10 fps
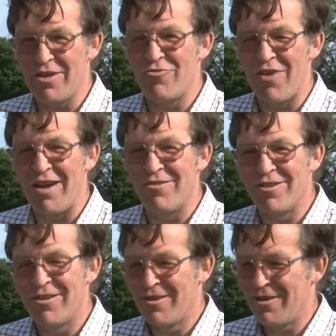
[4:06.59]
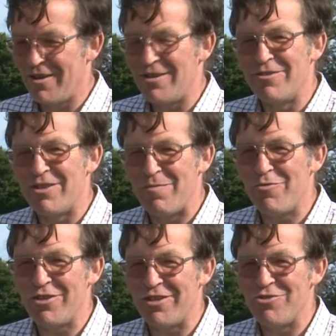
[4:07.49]
a drought, and I
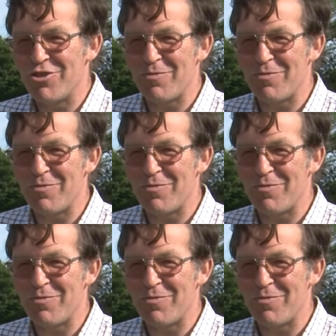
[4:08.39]
put it in just